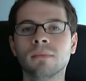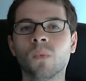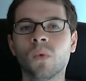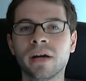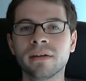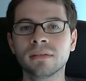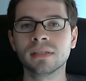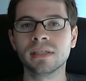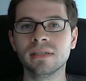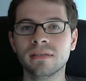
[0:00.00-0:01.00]
Wild
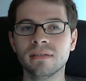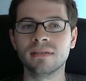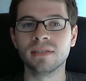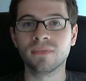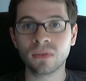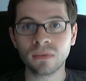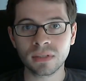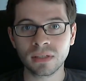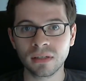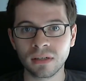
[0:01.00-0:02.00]
is
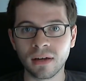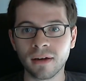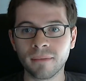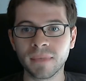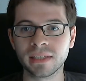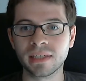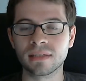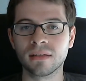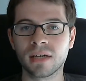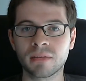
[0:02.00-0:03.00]
difficult. It takes
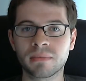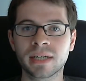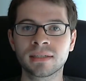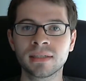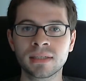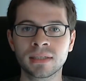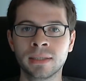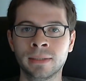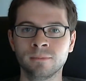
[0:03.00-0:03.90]
a lot of practice,